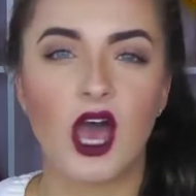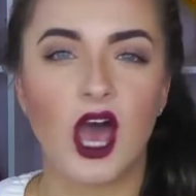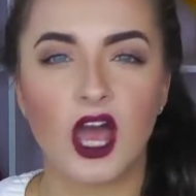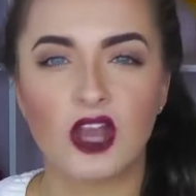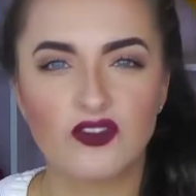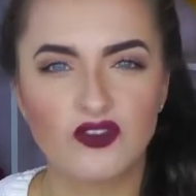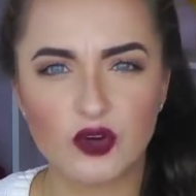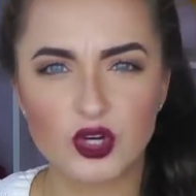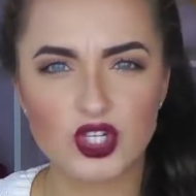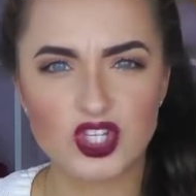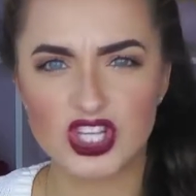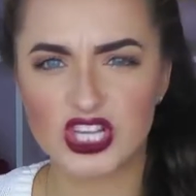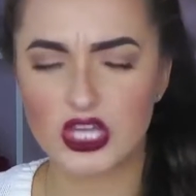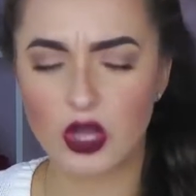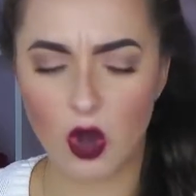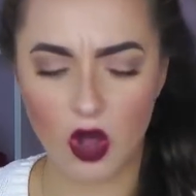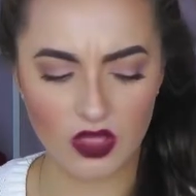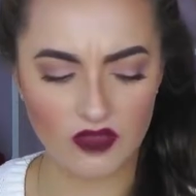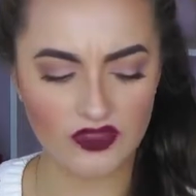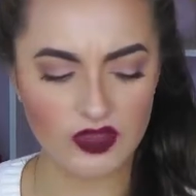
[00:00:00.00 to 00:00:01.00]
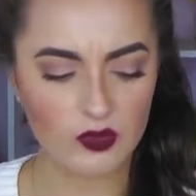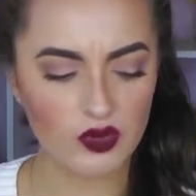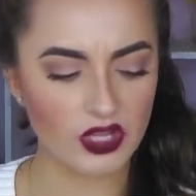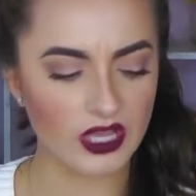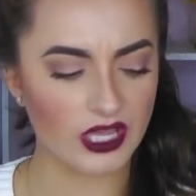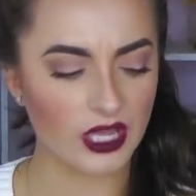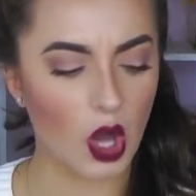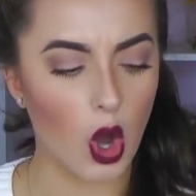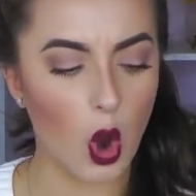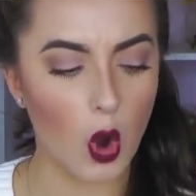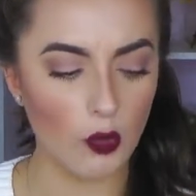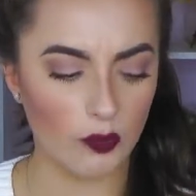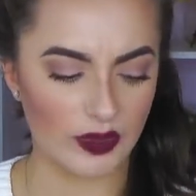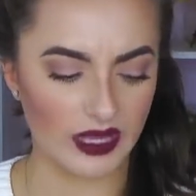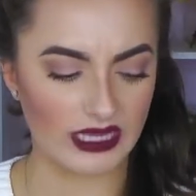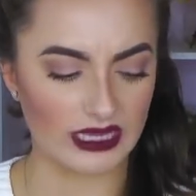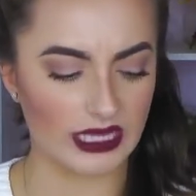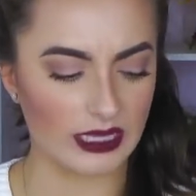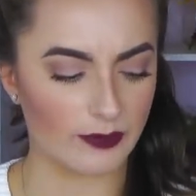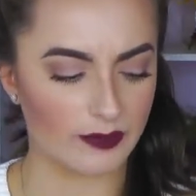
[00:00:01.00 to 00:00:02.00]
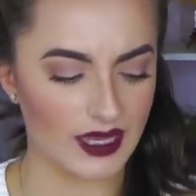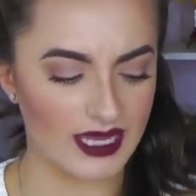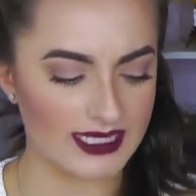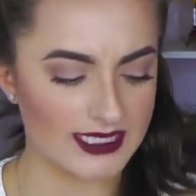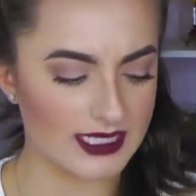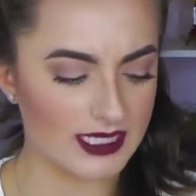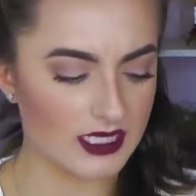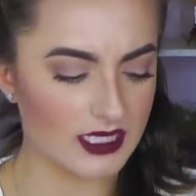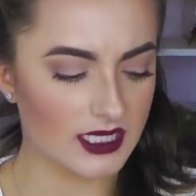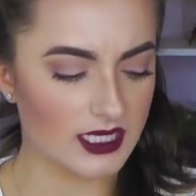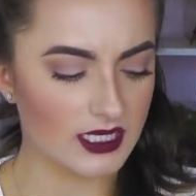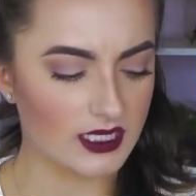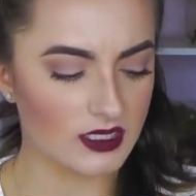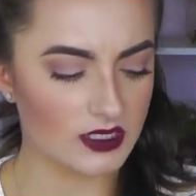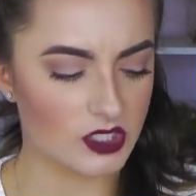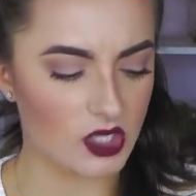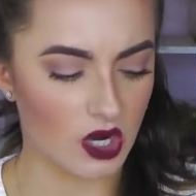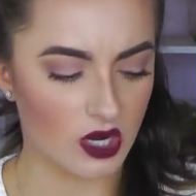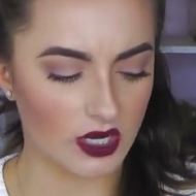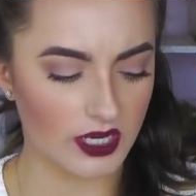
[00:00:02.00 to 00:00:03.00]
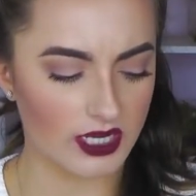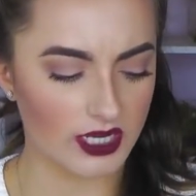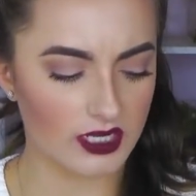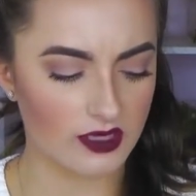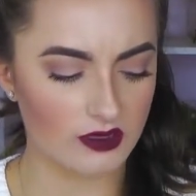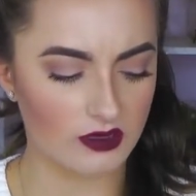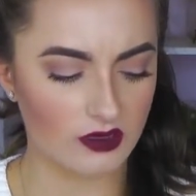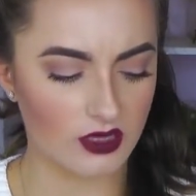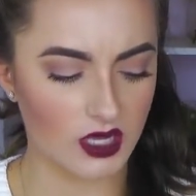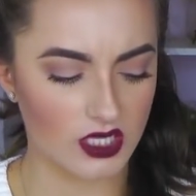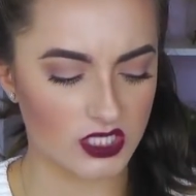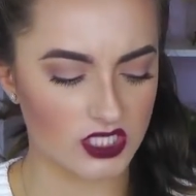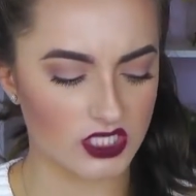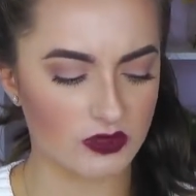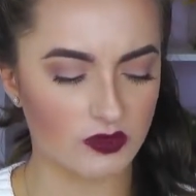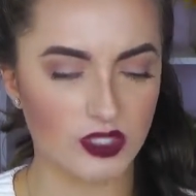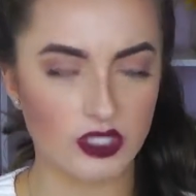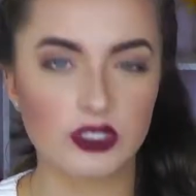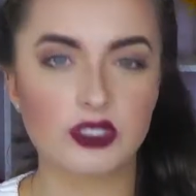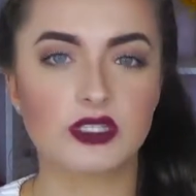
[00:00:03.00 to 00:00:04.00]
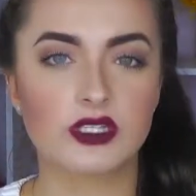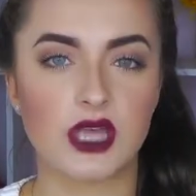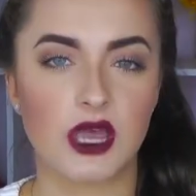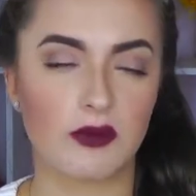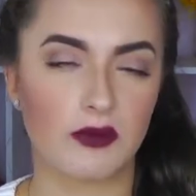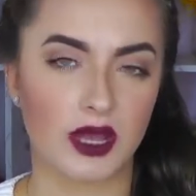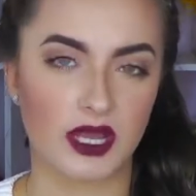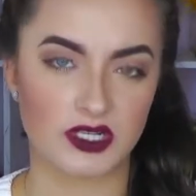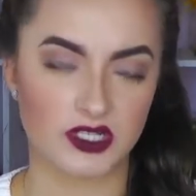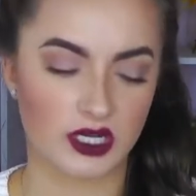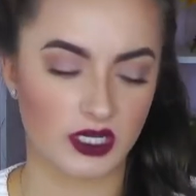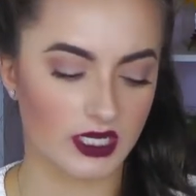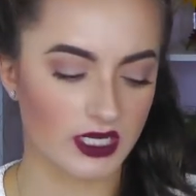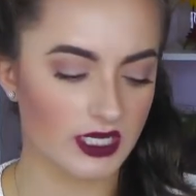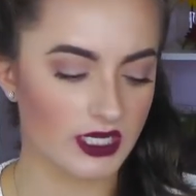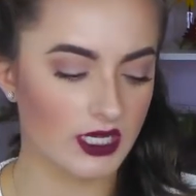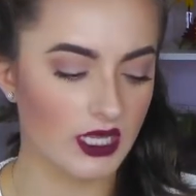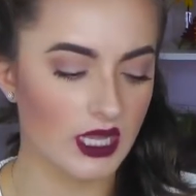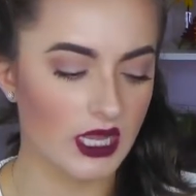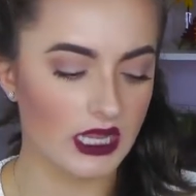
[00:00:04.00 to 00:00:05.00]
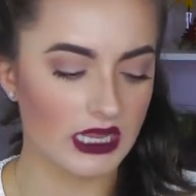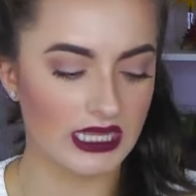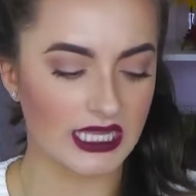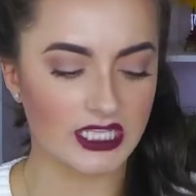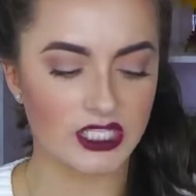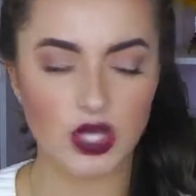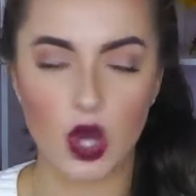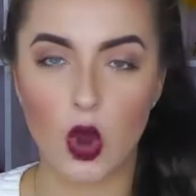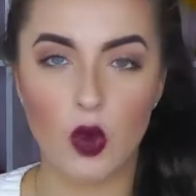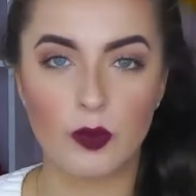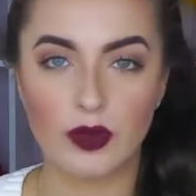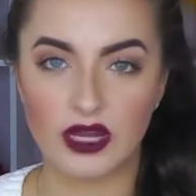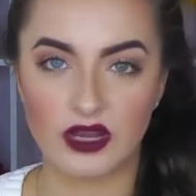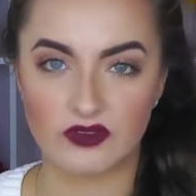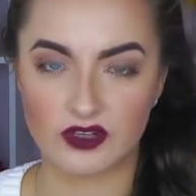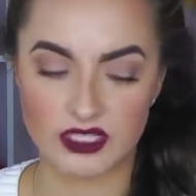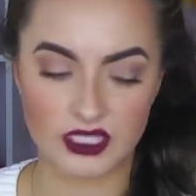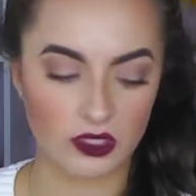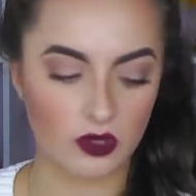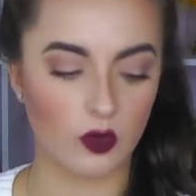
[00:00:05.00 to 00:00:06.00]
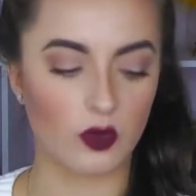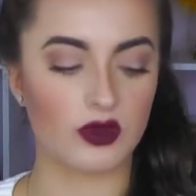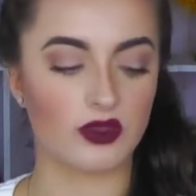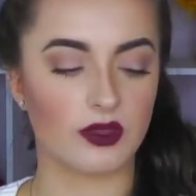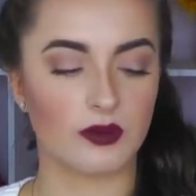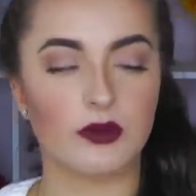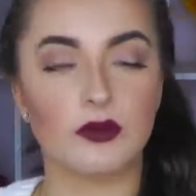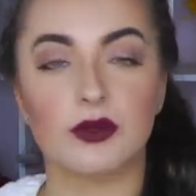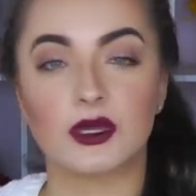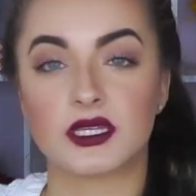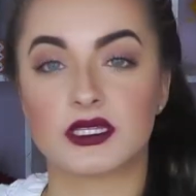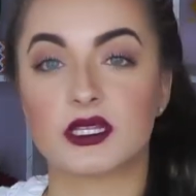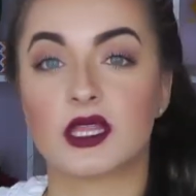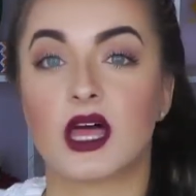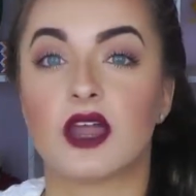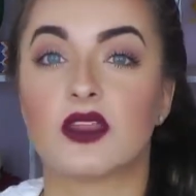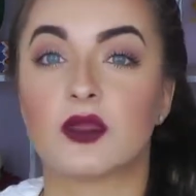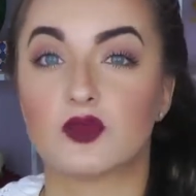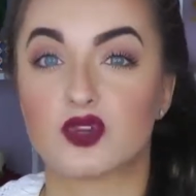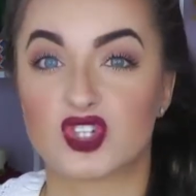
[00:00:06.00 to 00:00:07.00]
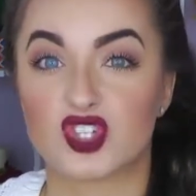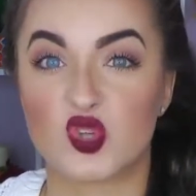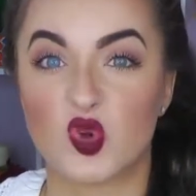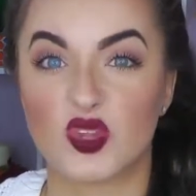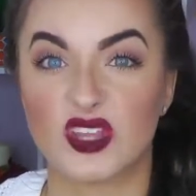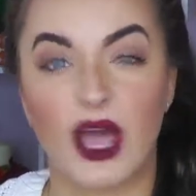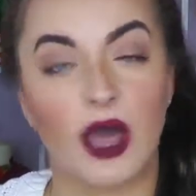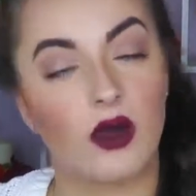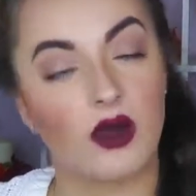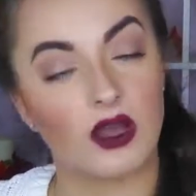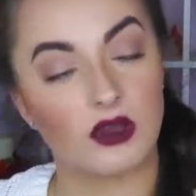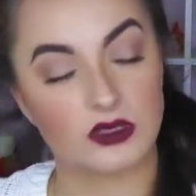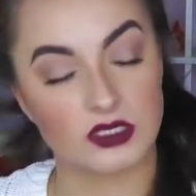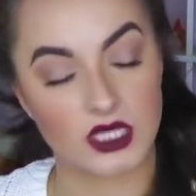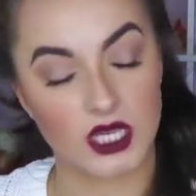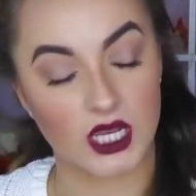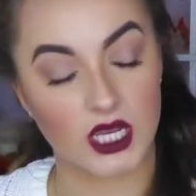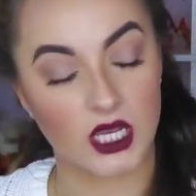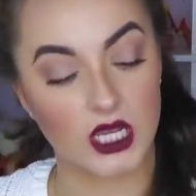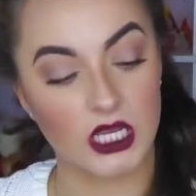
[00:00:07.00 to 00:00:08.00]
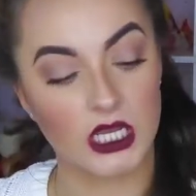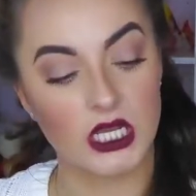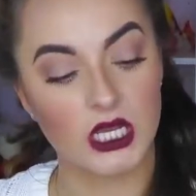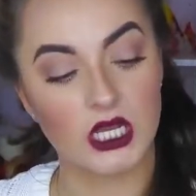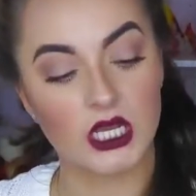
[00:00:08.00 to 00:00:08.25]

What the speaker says: Unfortunately, all of them are like open. Like basically Target customers at my Target like to open every single one of them, and because a lot of them were sold out, I was like,